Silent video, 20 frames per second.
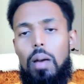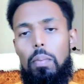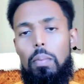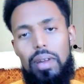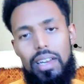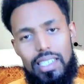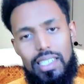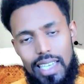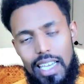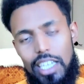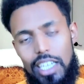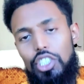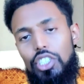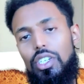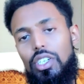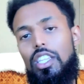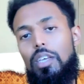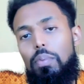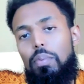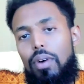But
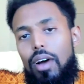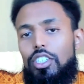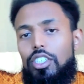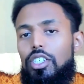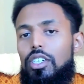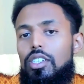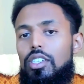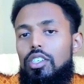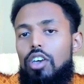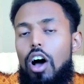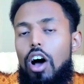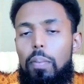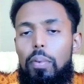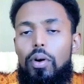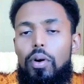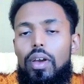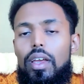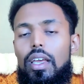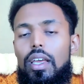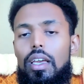essentially, the project is
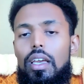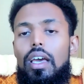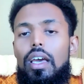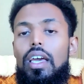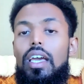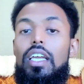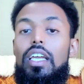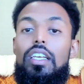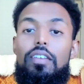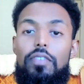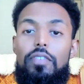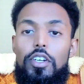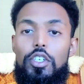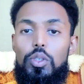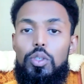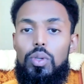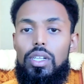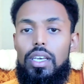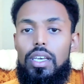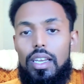operating
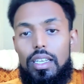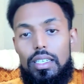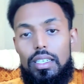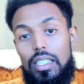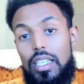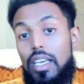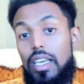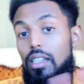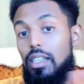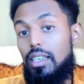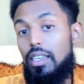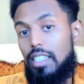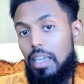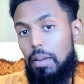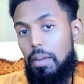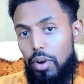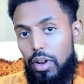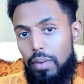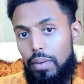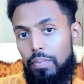individually and is legally
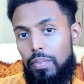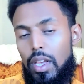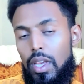separate.